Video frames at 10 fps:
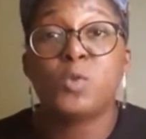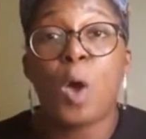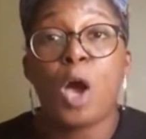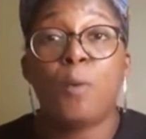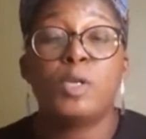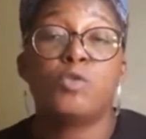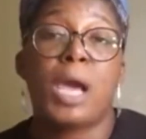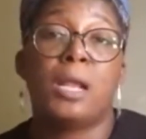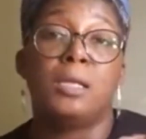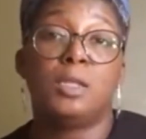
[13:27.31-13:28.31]
So I always
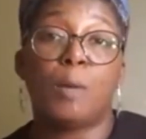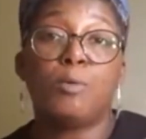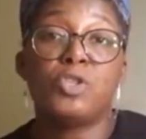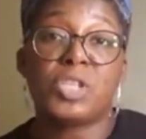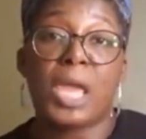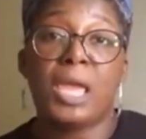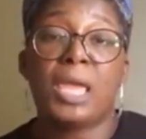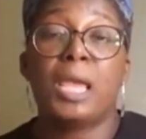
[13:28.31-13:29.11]
try to double check.